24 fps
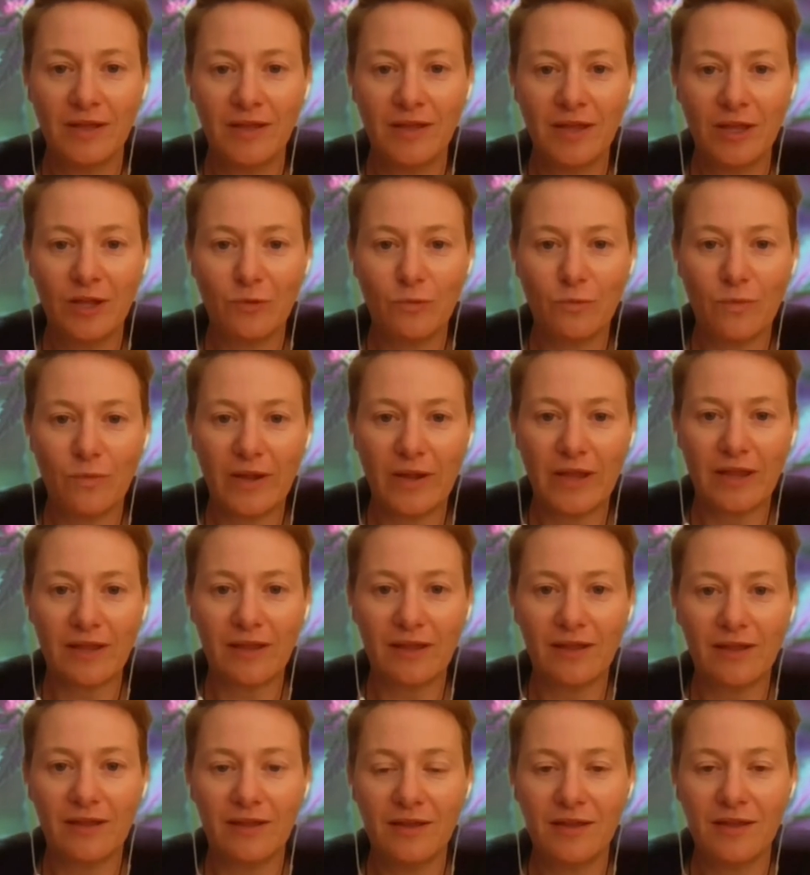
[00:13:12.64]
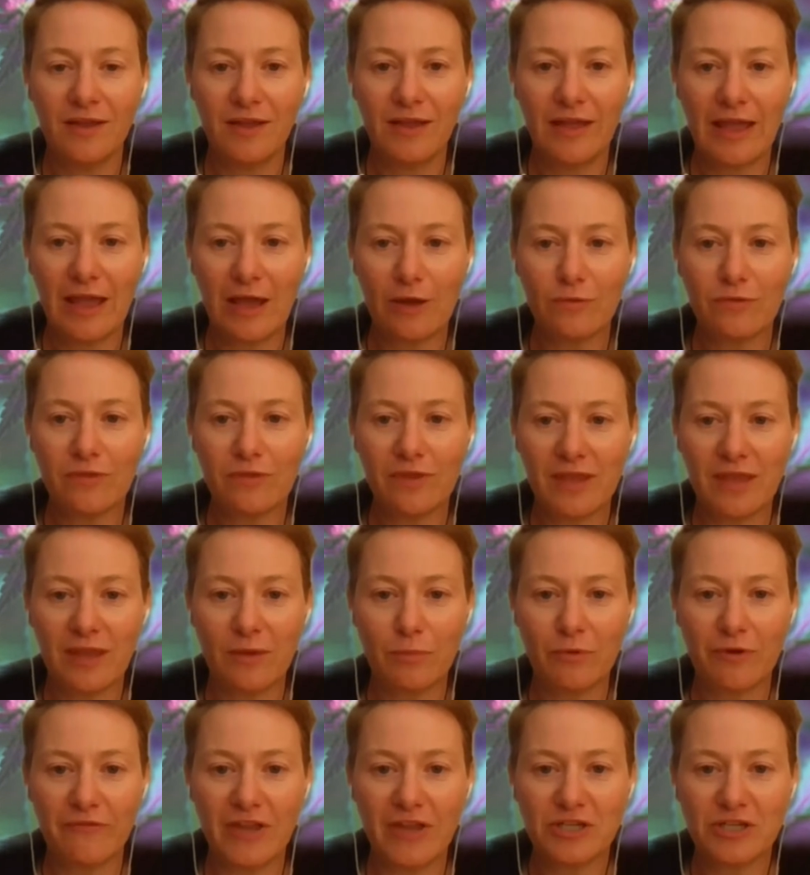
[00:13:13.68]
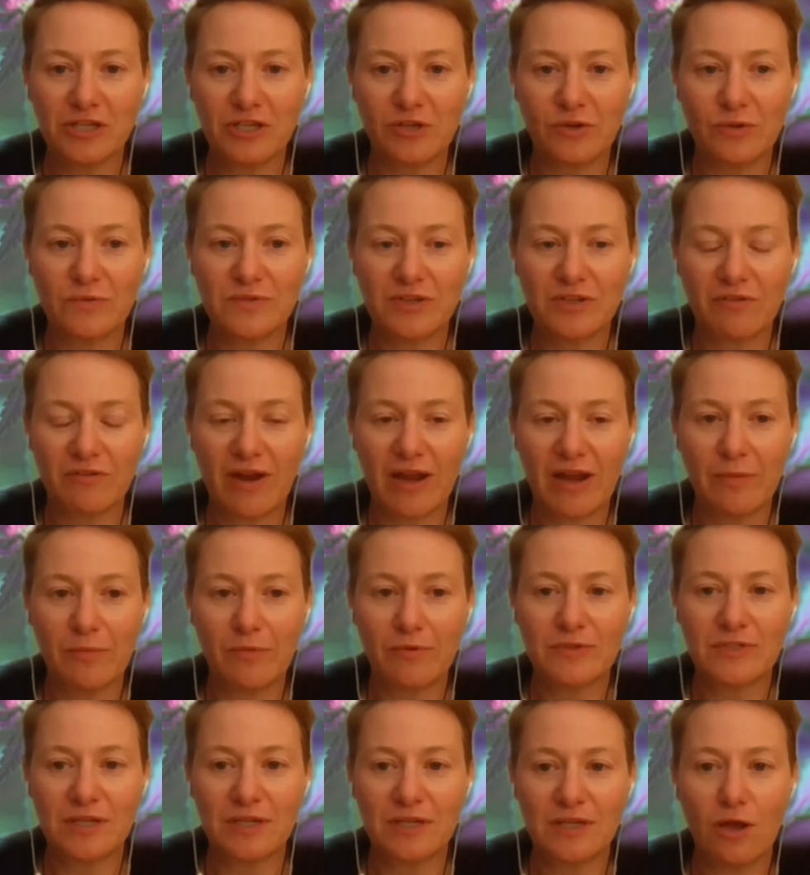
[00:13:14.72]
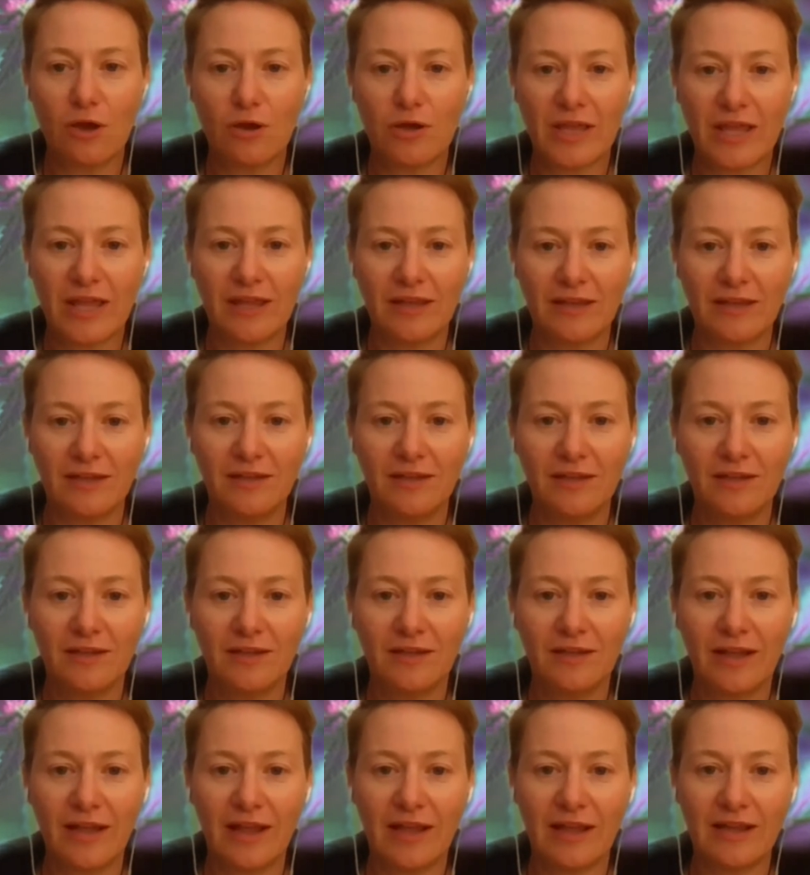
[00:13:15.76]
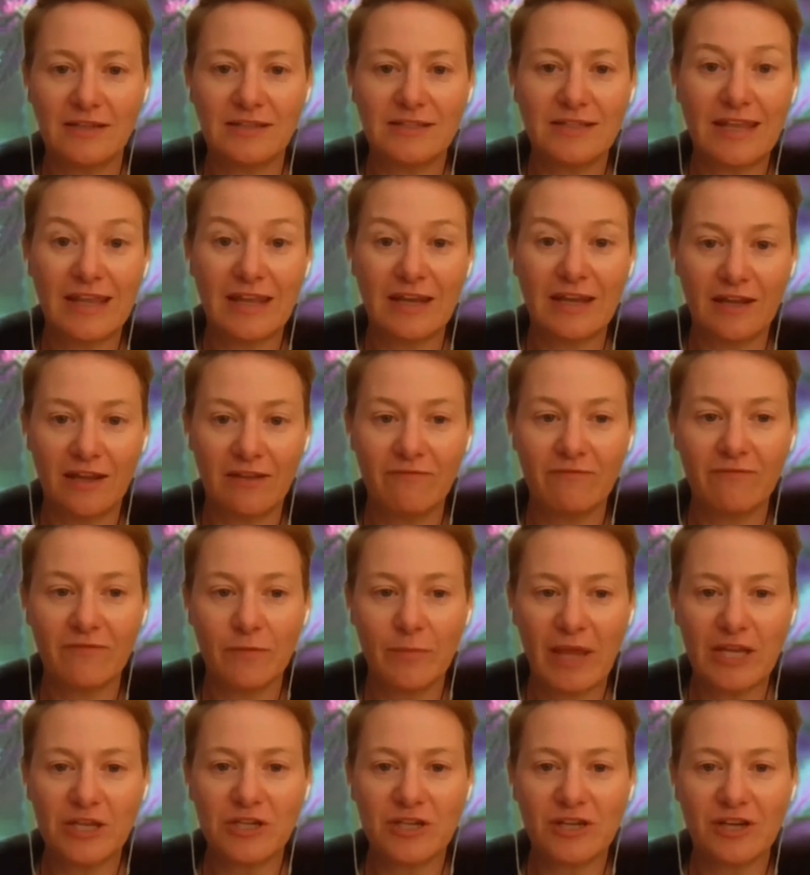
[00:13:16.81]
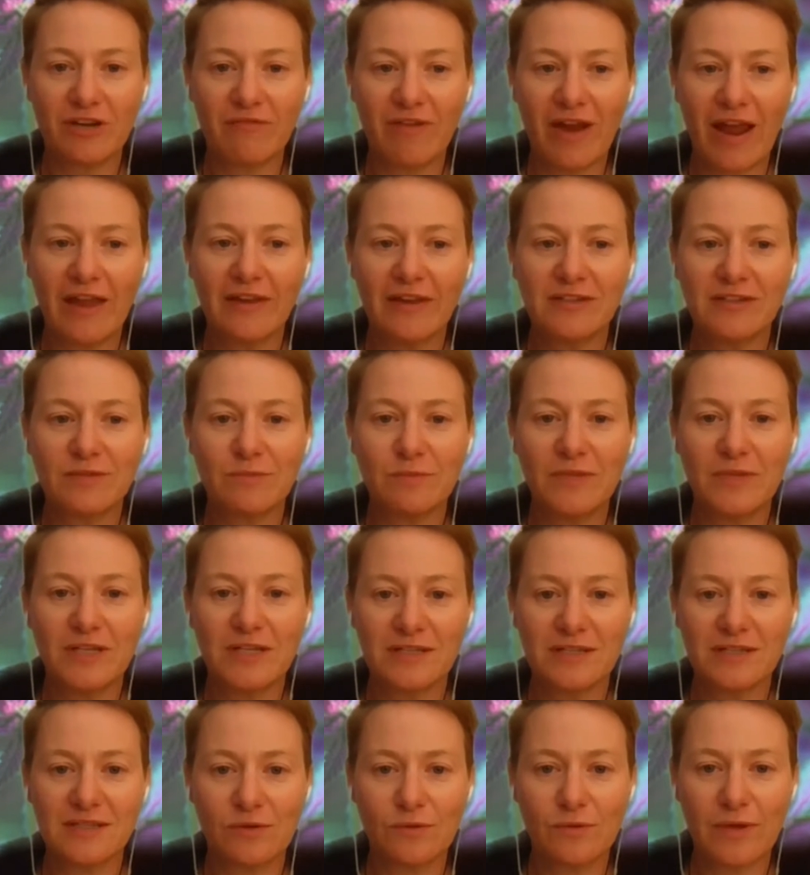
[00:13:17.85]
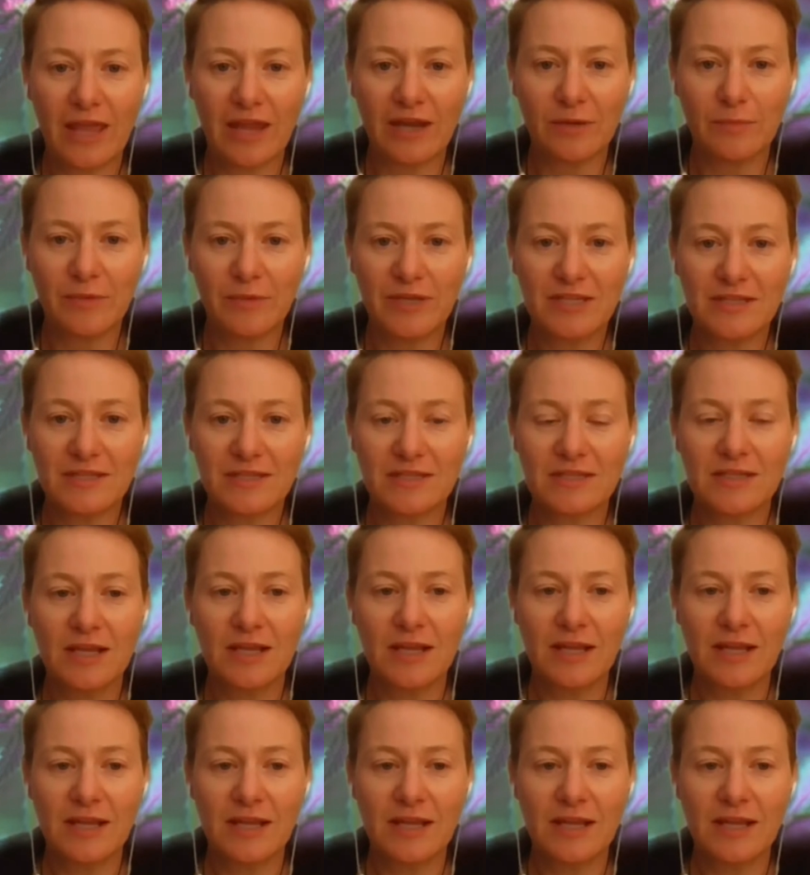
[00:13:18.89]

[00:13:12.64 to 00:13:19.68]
where healthcare professionals are able to log in and get information around medicinal cannabis,